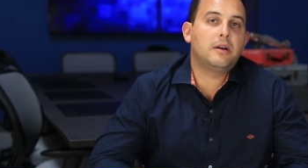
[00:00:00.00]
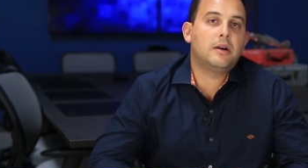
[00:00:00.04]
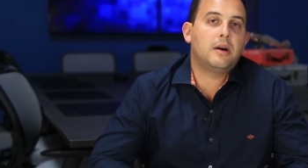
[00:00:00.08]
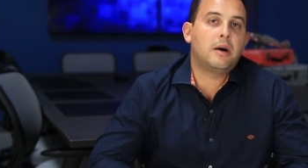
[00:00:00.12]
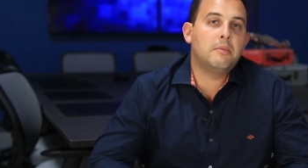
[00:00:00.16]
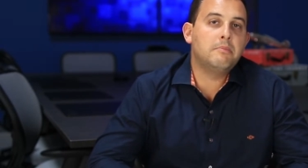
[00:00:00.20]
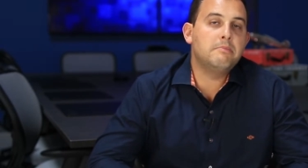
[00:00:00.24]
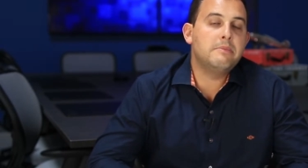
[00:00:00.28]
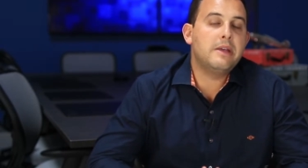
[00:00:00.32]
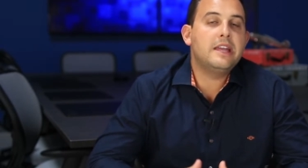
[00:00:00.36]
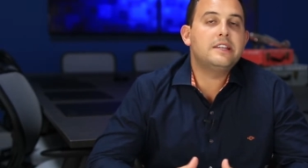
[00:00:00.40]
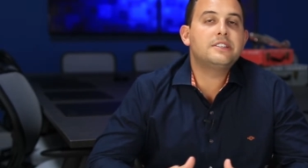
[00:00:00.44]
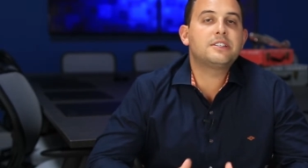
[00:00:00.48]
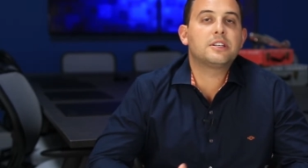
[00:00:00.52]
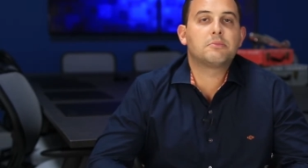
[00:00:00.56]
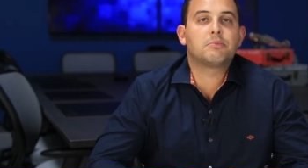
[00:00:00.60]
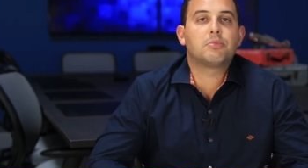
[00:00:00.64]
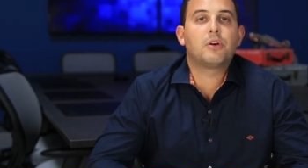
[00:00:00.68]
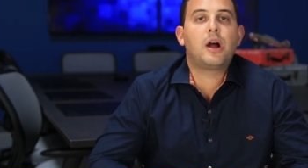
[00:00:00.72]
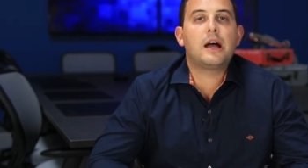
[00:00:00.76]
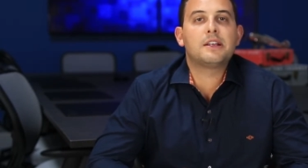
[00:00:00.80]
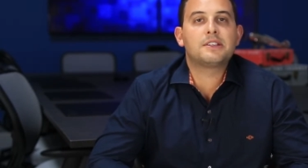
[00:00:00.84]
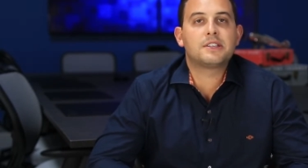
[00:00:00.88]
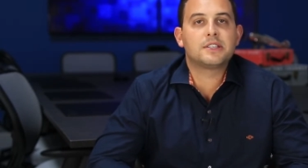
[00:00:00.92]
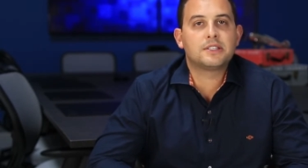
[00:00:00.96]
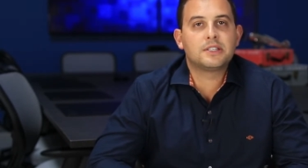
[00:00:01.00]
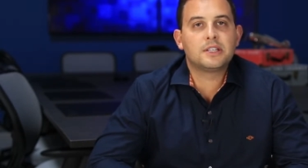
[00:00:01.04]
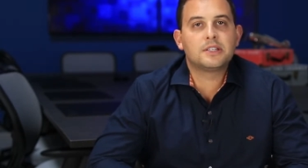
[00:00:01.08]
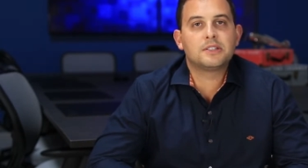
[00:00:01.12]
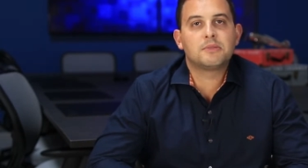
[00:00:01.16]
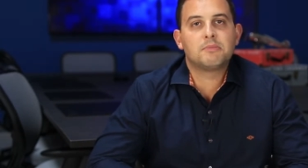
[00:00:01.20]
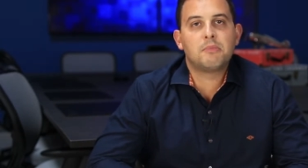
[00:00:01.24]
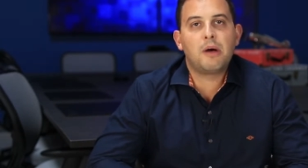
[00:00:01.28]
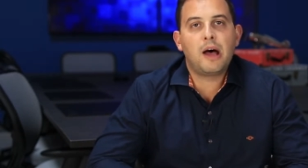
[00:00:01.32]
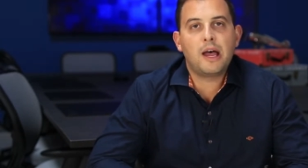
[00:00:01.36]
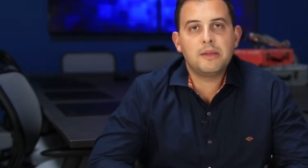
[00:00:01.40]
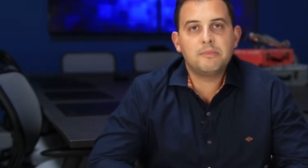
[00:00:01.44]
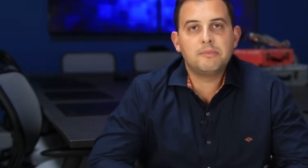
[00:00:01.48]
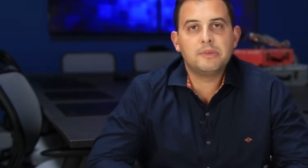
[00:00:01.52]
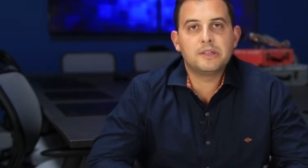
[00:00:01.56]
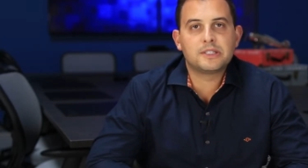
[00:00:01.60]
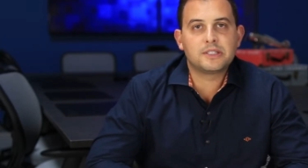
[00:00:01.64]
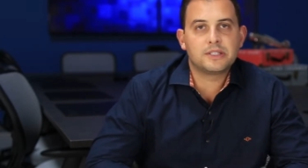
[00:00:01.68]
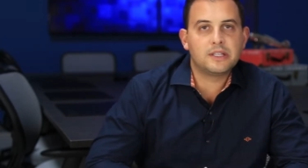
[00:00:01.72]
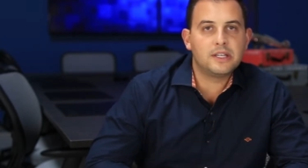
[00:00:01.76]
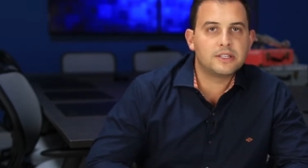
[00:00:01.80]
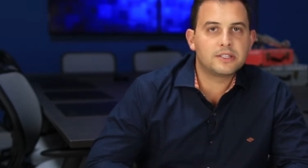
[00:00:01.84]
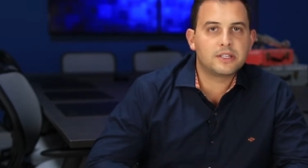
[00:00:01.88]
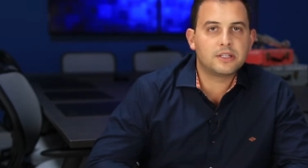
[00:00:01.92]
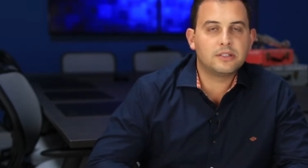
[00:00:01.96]
amazing processes in my
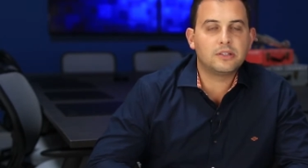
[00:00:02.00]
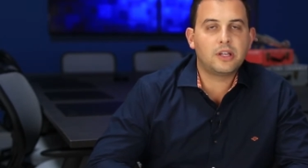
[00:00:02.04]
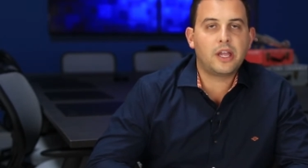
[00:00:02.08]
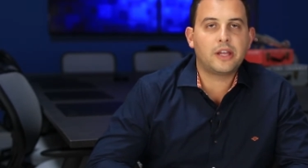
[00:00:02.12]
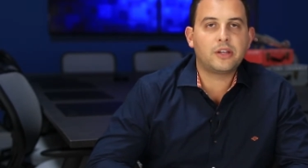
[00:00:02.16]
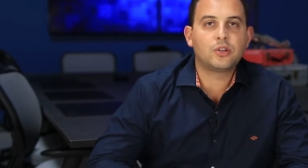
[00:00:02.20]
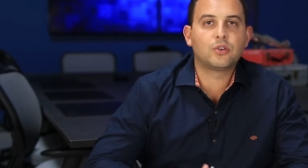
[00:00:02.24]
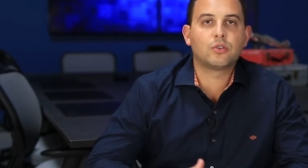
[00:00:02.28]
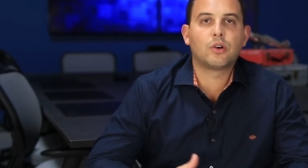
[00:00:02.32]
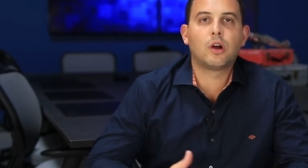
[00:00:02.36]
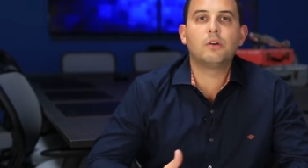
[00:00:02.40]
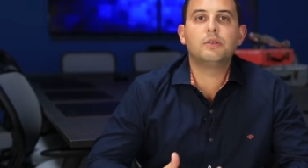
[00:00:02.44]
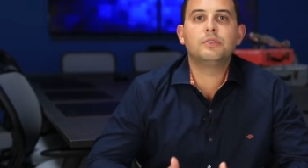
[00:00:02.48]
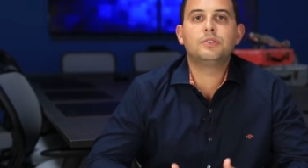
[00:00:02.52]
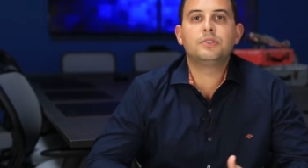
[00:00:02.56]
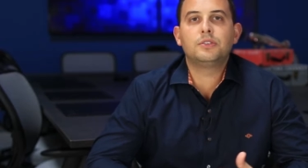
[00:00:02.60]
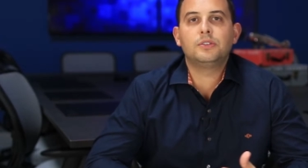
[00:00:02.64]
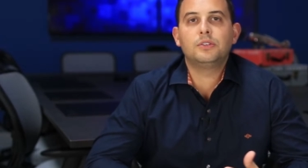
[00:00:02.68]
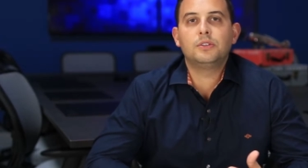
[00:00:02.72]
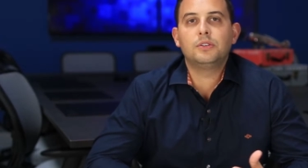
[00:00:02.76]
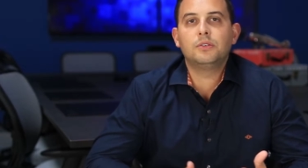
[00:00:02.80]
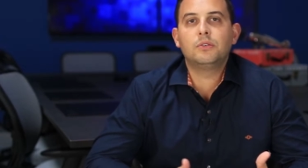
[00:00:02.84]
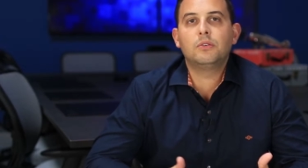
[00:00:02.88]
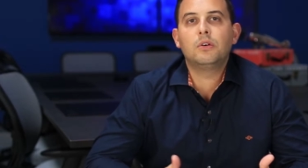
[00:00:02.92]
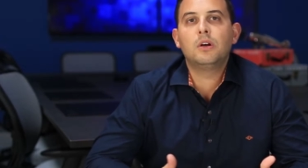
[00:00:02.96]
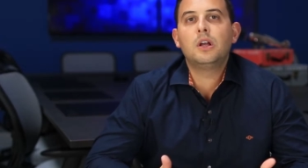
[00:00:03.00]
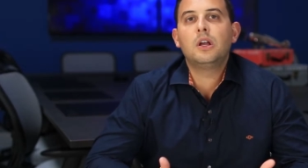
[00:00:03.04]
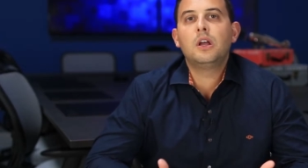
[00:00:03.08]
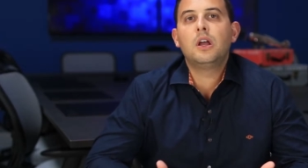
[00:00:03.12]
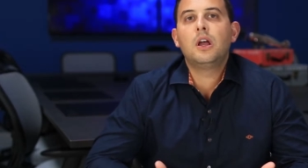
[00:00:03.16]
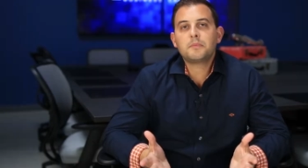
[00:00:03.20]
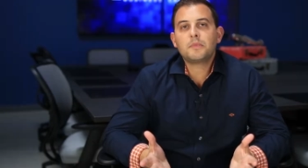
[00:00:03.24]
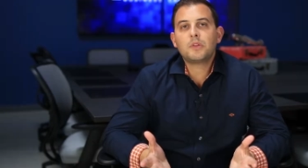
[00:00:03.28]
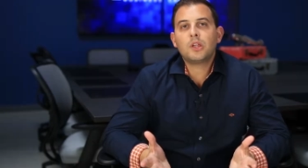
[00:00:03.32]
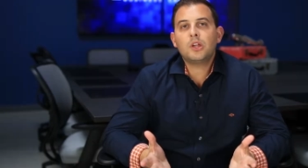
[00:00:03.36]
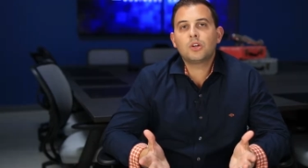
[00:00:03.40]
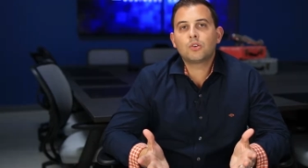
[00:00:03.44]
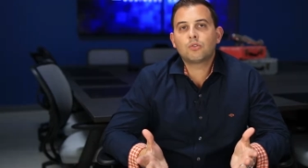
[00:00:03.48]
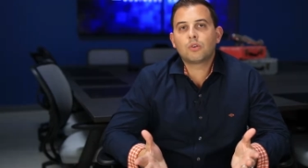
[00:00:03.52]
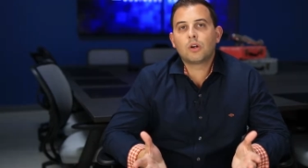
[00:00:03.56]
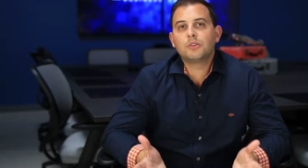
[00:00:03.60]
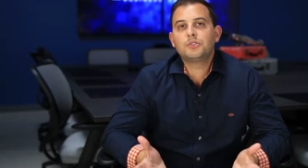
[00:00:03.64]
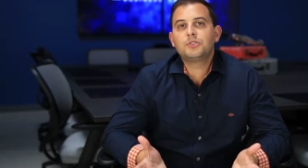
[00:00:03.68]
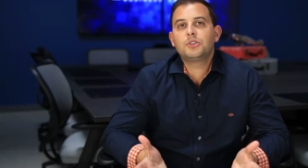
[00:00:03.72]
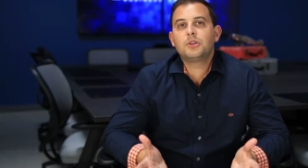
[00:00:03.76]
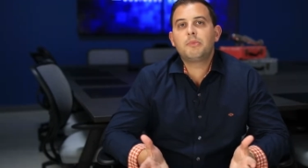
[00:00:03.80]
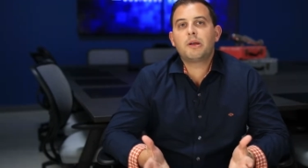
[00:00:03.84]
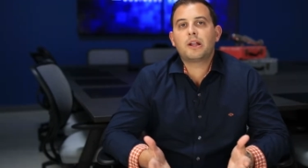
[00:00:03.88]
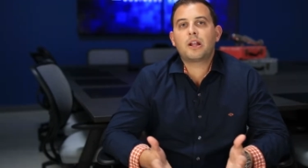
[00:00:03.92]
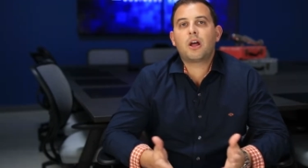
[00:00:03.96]
business and, and, grow to and grow
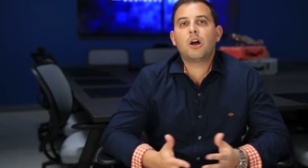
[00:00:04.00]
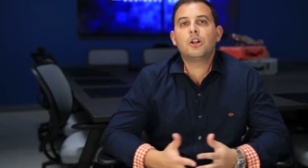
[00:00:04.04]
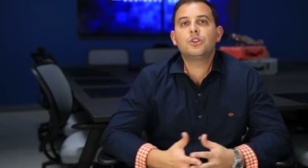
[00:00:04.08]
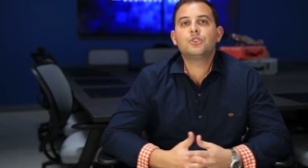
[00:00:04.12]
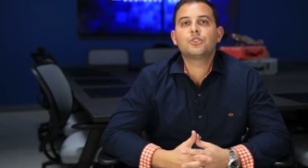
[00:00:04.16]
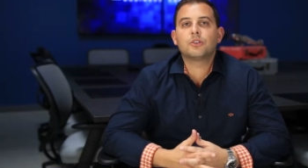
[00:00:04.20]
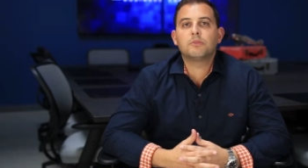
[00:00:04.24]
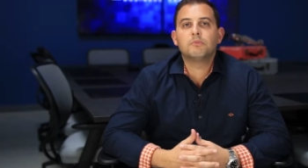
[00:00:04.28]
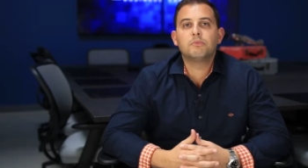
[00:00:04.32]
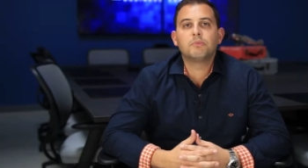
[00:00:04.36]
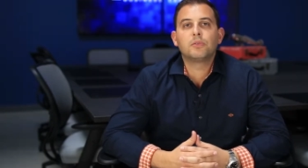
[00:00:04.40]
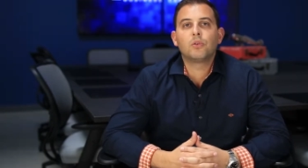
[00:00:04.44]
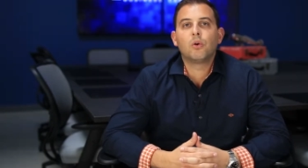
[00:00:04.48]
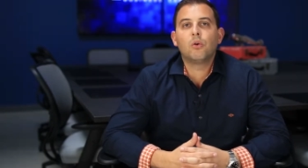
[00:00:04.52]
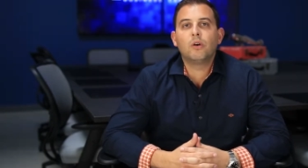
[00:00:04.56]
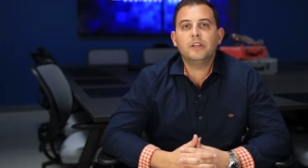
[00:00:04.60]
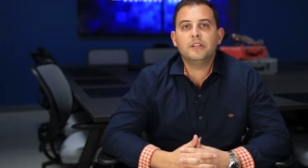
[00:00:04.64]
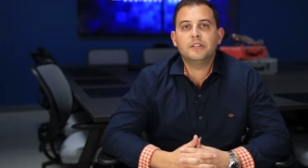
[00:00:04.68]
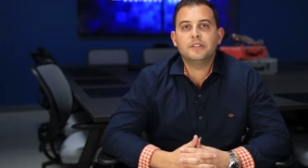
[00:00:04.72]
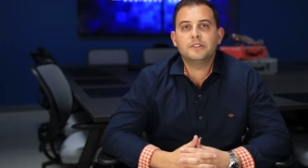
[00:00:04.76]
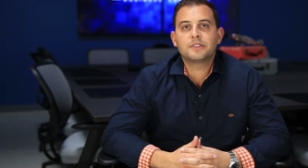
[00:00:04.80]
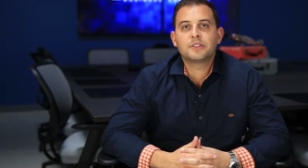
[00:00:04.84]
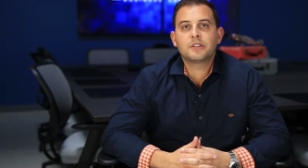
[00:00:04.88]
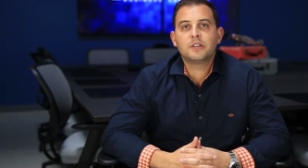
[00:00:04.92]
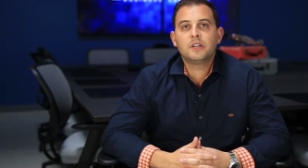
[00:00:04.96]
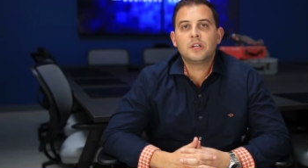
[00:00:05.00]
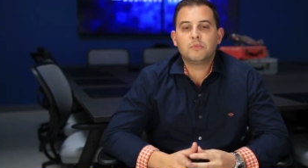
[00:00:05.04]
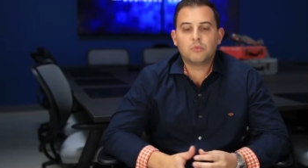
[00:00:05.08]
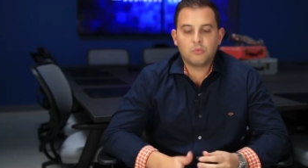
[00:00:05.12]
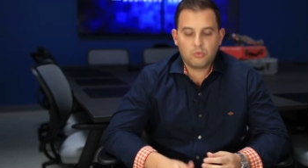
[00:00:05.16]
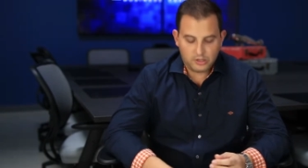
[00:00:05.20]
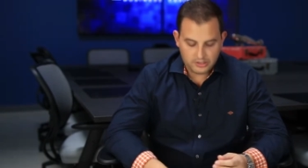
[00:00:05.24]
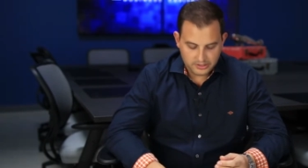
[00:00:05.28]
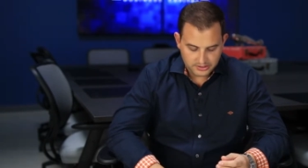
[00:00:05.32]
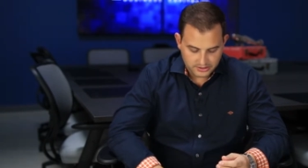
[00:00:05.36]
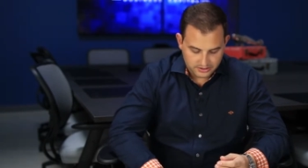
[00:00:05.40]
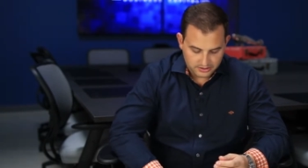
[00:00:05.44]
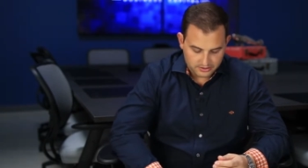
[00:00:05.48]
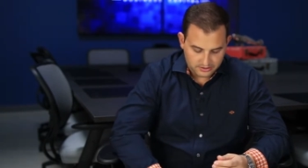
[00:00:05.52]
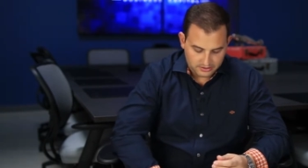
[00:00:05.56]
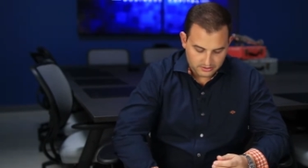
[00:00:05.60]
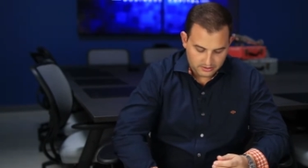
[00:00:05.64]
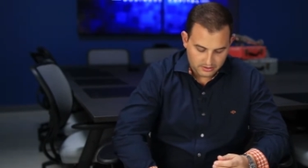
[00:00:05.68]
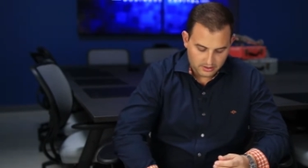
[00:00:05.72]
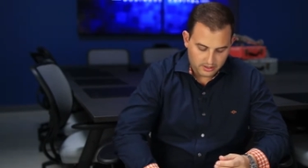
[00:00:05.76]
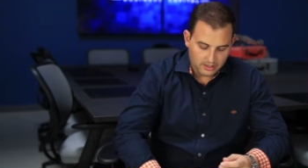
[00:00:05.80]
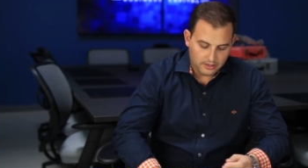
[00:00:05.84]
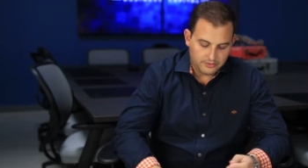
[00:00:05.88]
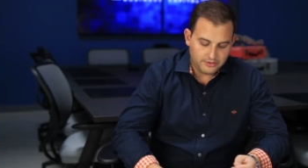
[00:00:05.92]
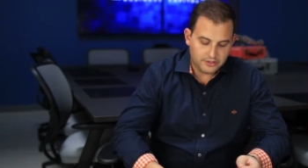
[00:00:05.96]
to about 100 employees was
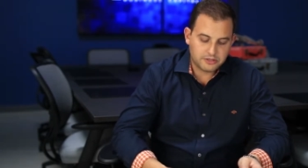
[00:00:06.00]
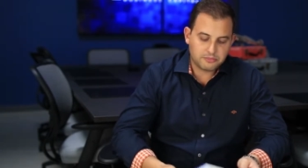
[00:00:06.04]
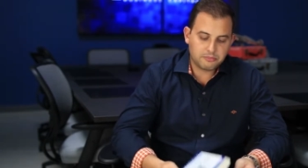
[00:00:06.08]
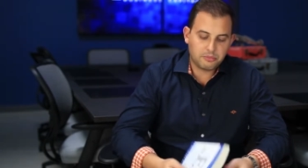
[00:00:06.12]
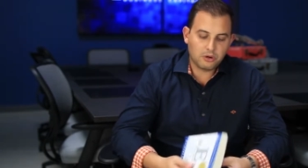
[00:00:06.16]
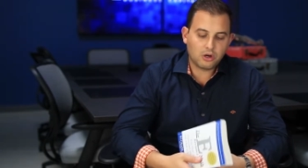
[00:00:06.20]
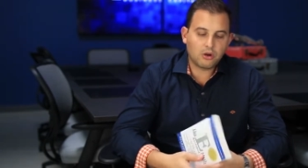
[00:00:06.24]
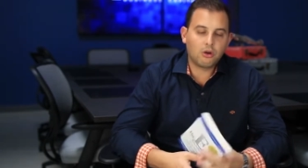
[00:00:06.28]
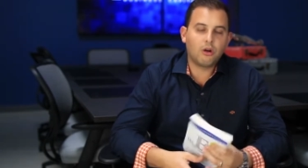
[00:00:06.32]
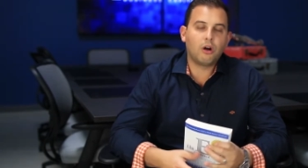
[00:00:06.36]
uh, this book